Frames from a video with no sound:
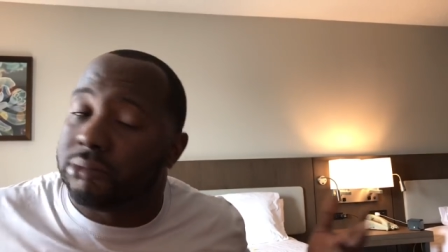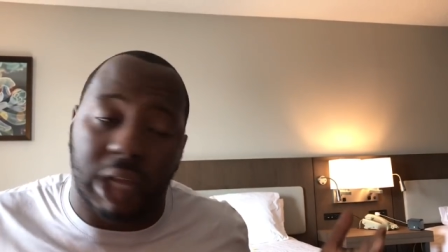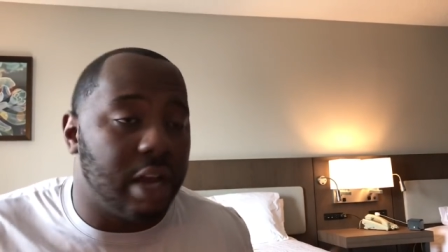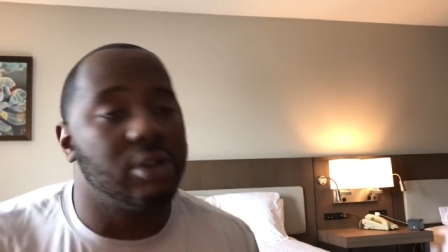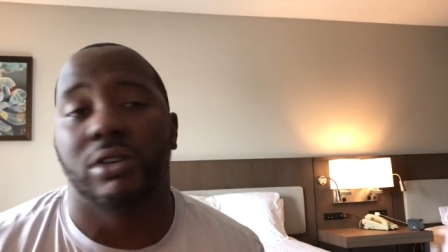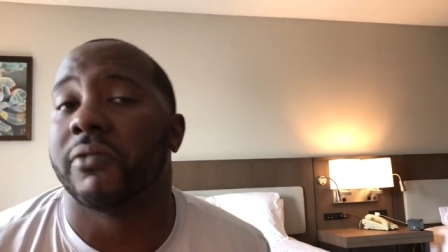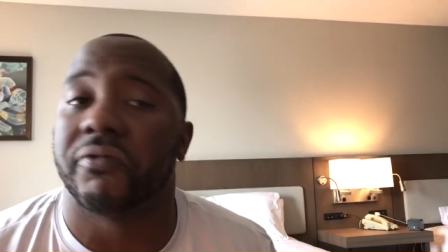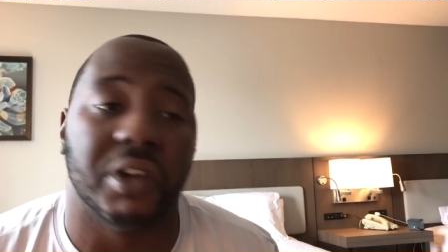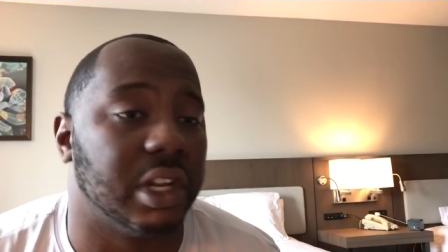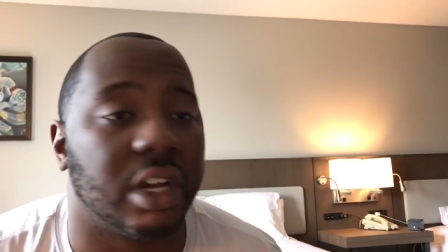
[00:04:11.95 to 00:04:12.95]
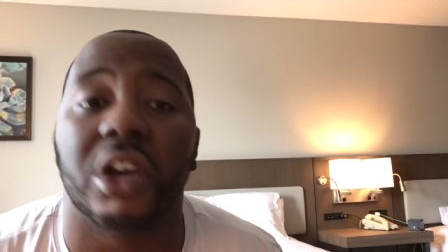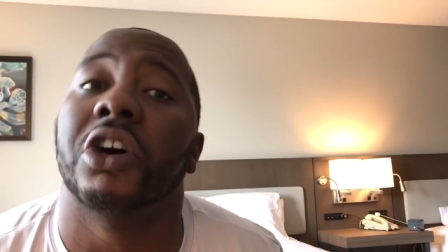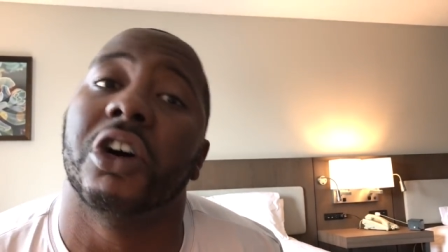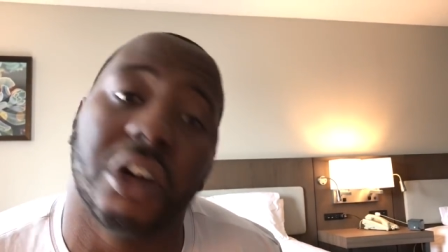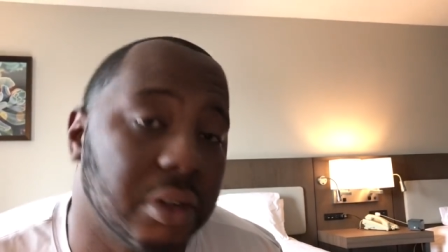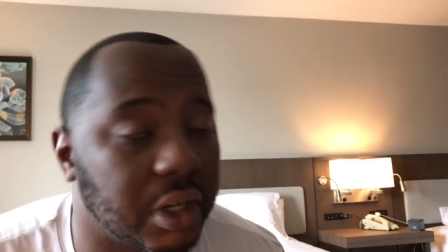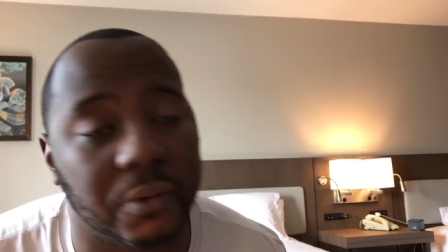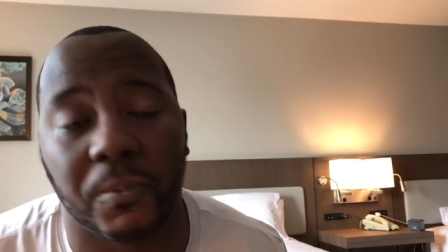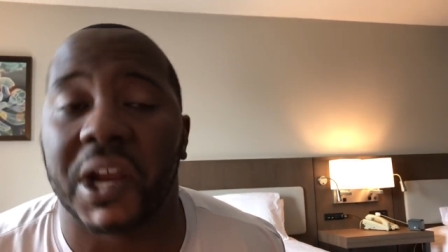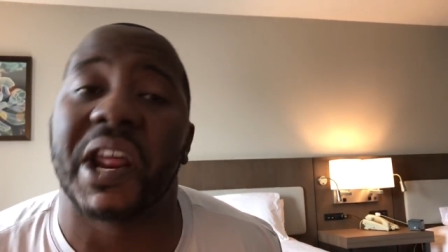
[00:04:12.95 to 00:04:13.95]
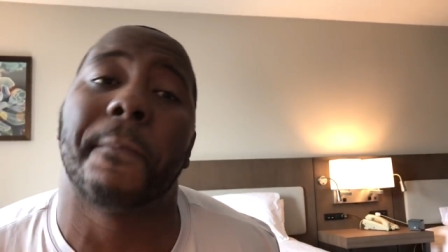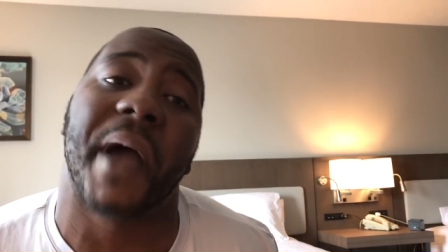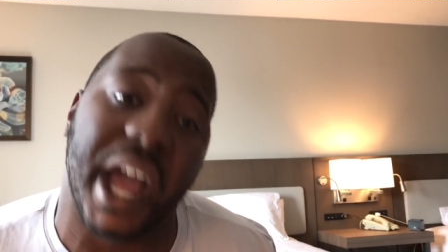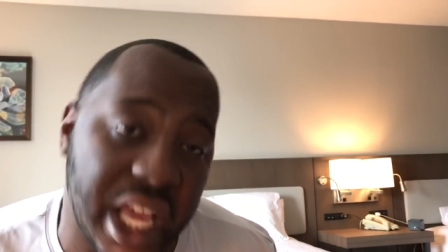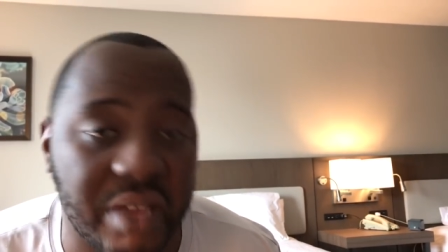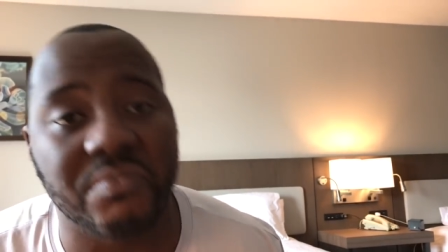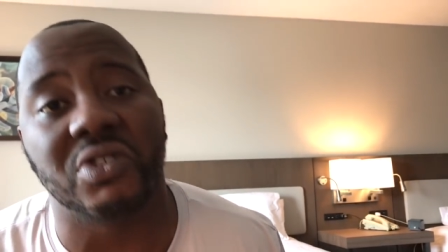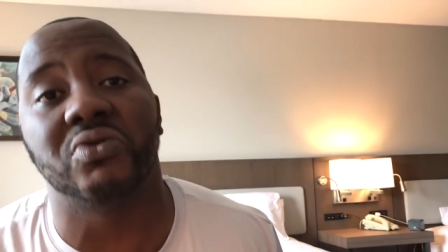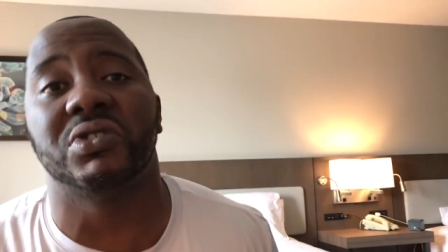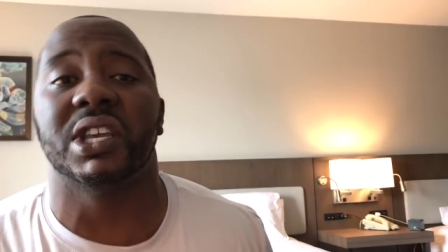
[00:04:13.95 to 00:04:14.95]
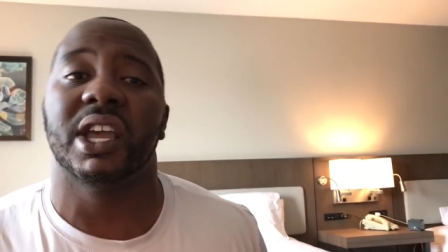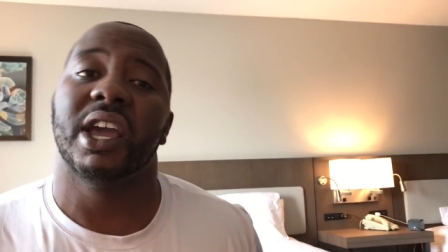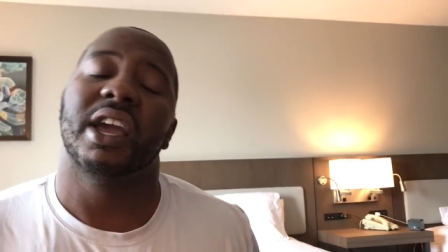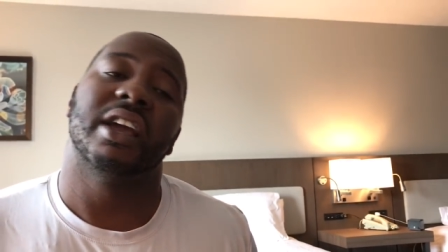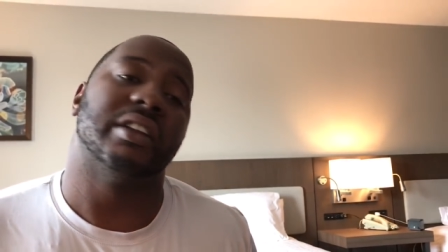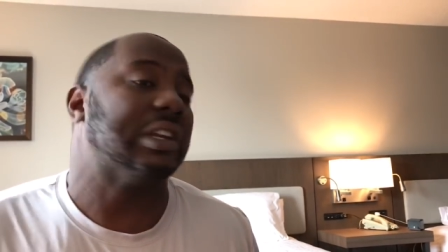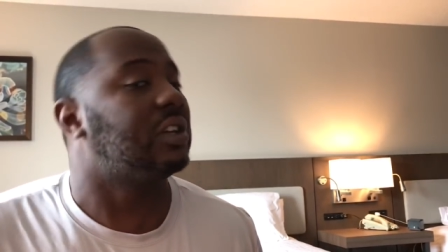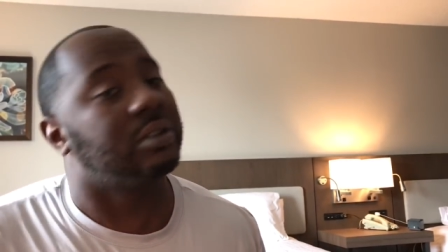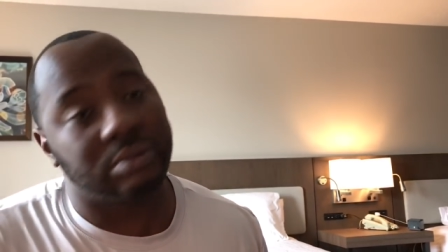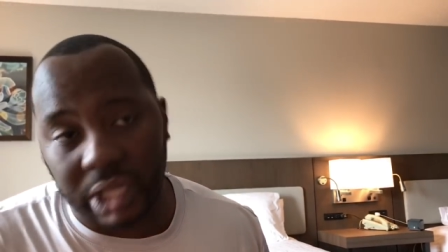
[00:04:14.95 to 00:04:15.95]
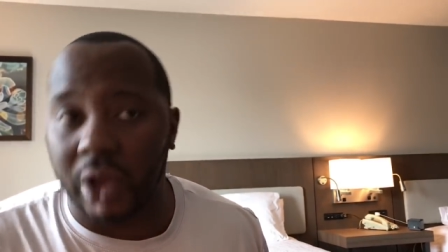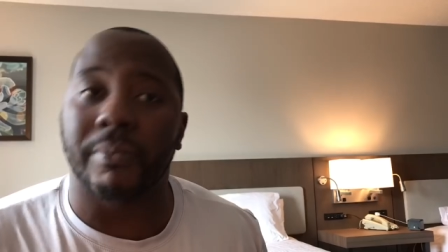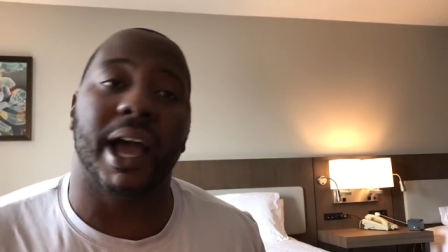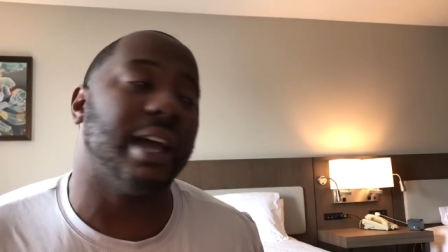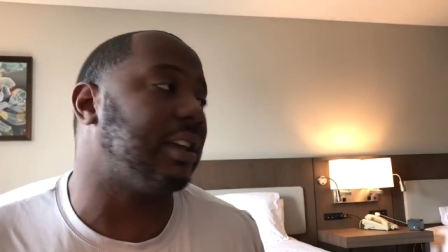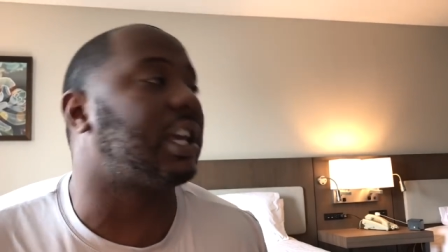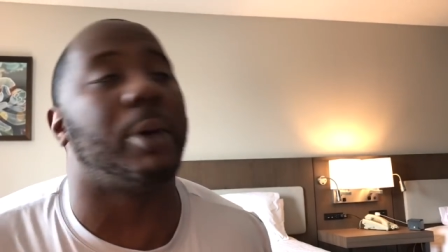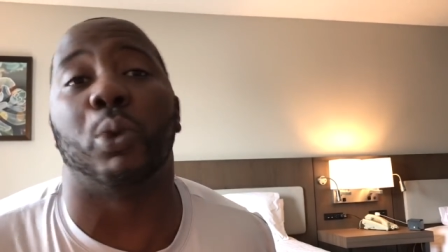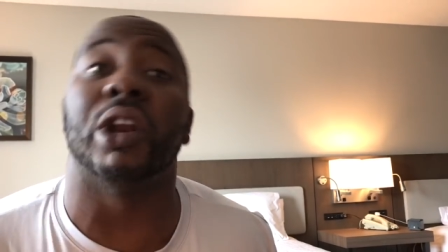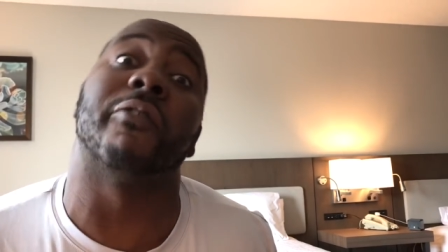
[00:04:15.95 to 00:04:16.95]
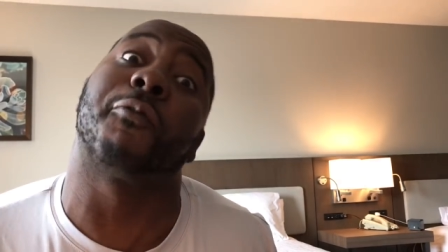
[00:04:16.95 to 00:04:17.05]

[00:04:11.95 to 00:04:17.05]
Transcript: I know I'm feeling cool, bringing that pain music. You know what I'm talking about? He come with the